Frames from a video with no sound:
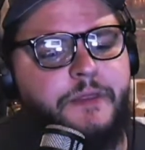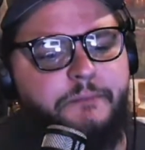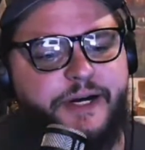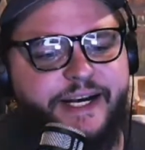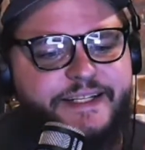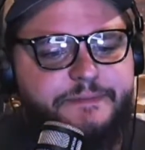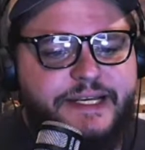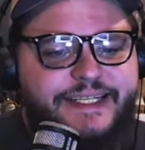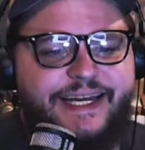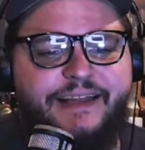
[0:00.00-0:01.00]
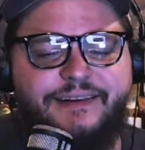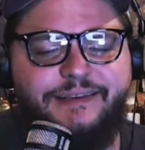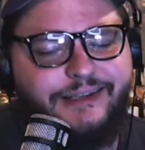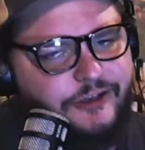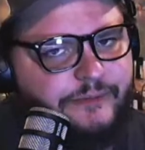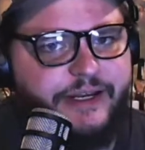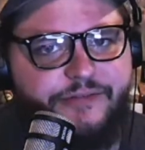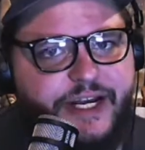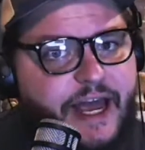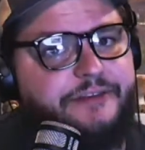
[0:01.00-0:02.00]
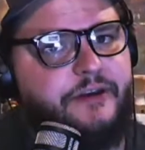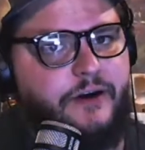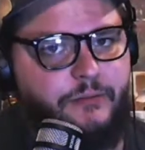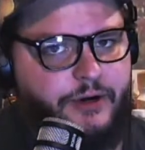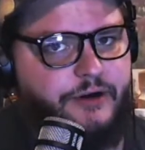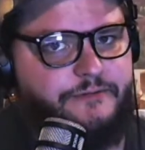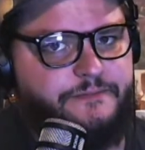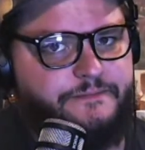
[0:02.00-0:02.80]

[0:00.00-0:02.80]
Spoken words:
but it is missing a little bit of an ethanol burn.